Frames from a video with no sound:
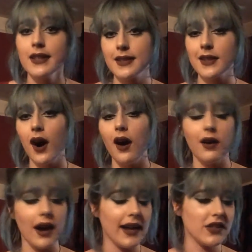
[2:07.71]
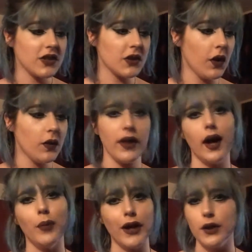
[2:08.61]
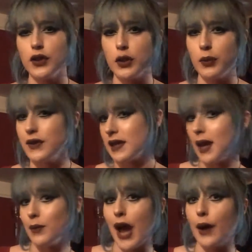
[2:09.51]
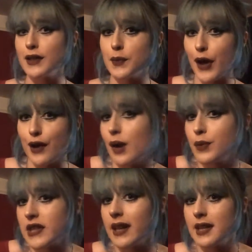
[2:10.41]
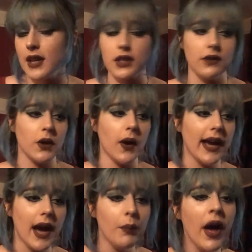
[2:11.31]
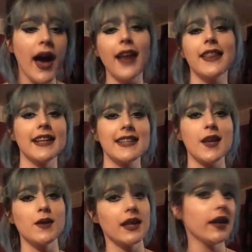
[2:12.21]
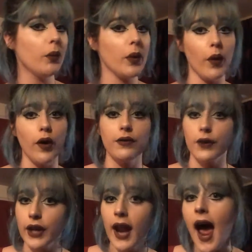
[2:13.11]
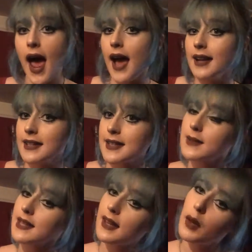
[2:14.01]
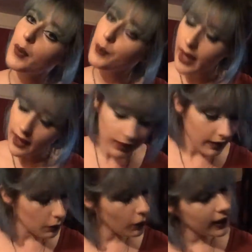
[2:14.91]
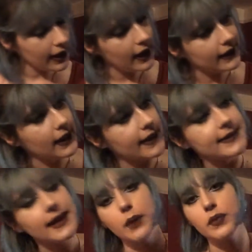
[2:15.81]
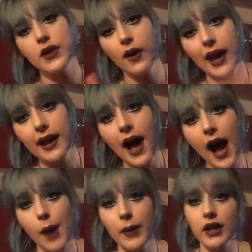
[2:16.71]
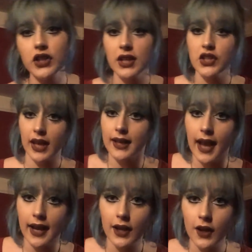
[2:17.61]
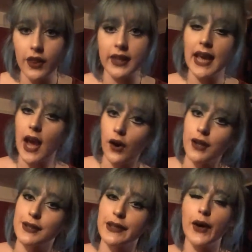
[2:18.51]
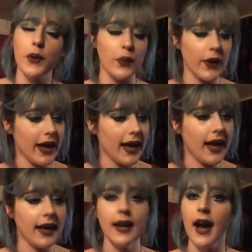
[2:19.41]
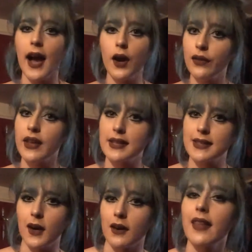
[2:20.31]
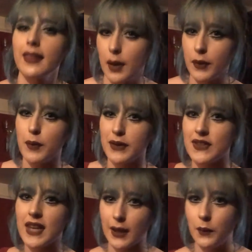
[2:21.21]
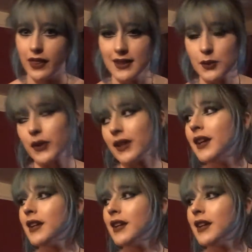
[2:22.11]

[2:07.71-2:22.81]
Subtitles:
So I just thought that my YouTube username now is a better representation of who I am. I think it sounds a little bit more fun and it sounds a little bit better than what I had last time. So hey, I might change it again in another year or so, but I don't think so. I think I'm going to be sticking with this one.